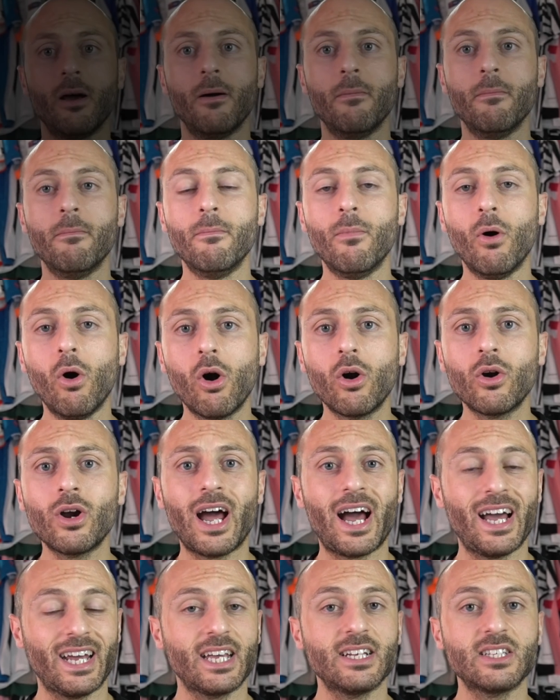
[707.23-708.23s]
More,
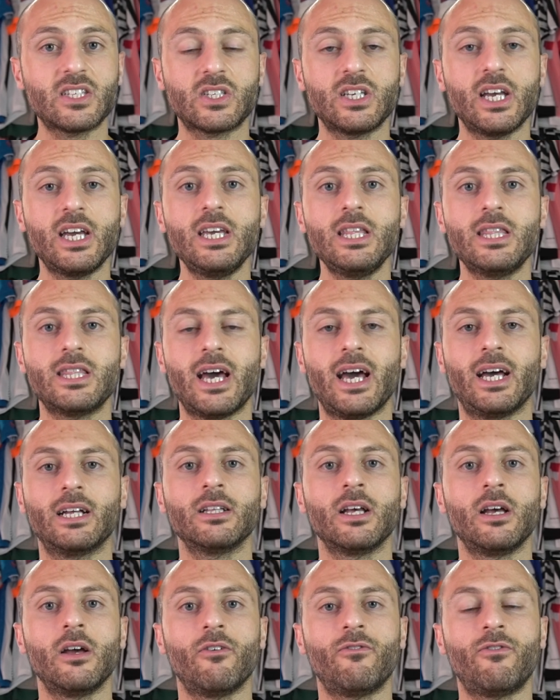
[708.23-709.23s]
I can say
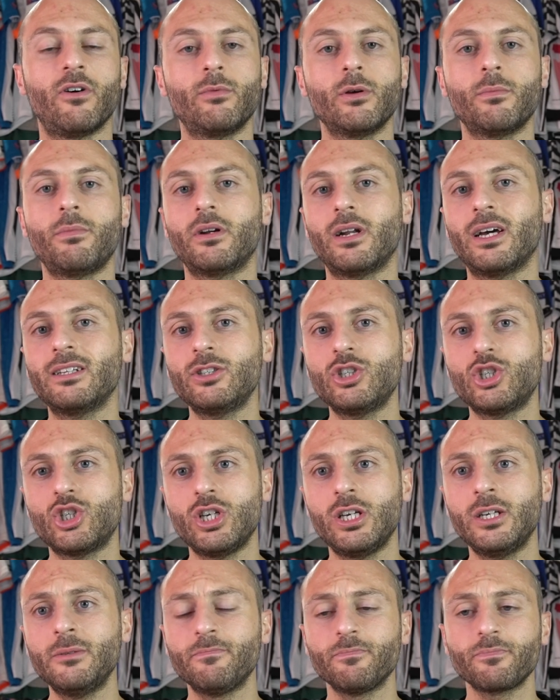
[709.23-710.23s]
that Fabio
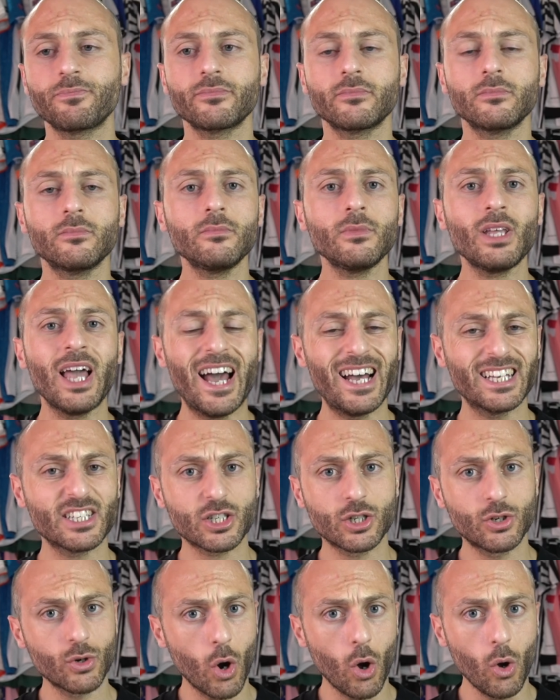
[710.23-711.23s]
Paratici
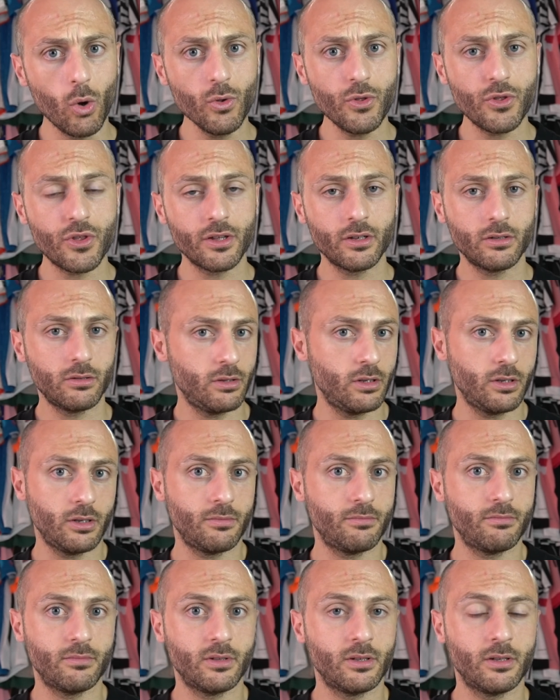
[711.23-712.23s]
has growth,
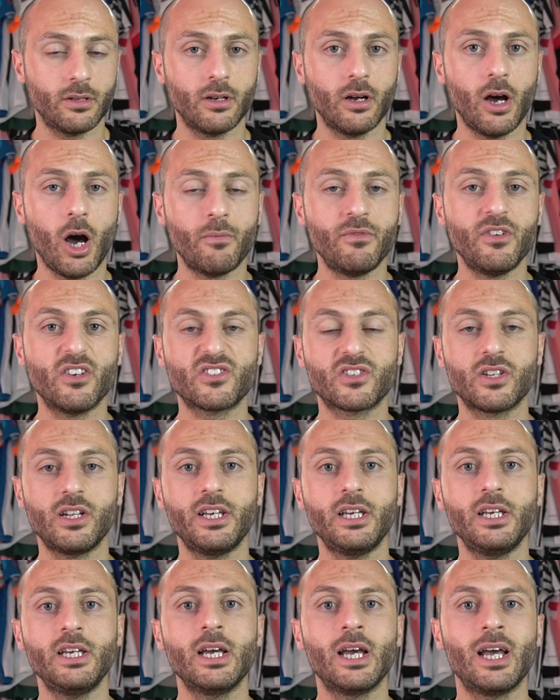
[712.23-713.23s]

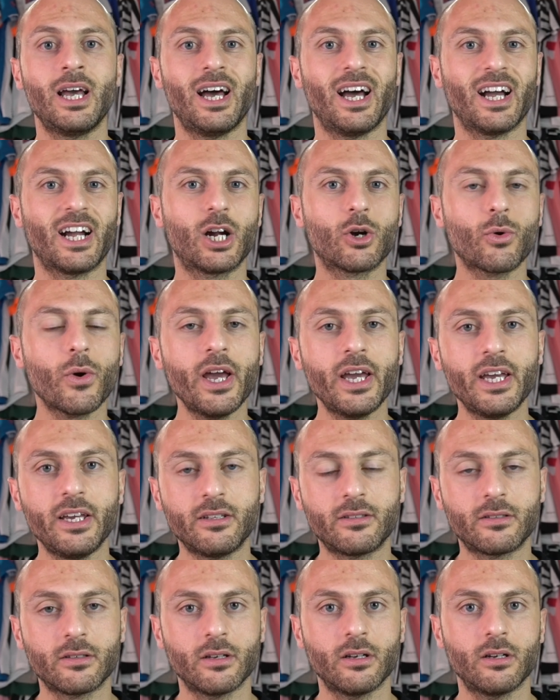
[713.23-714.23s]
obviously a
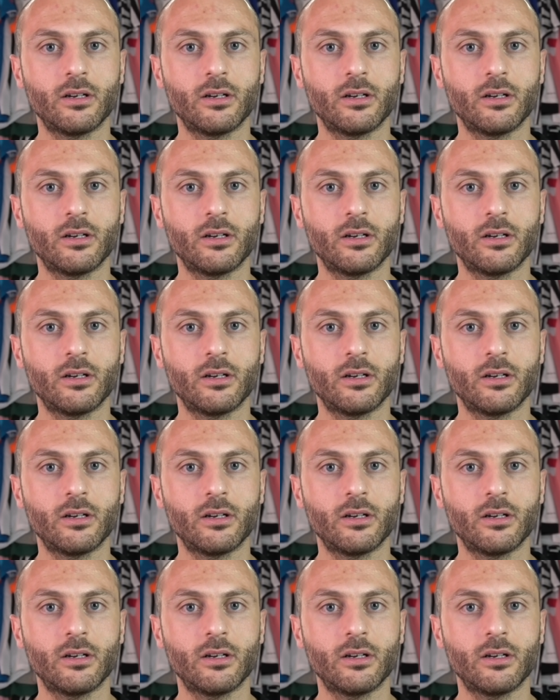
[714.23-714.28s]
great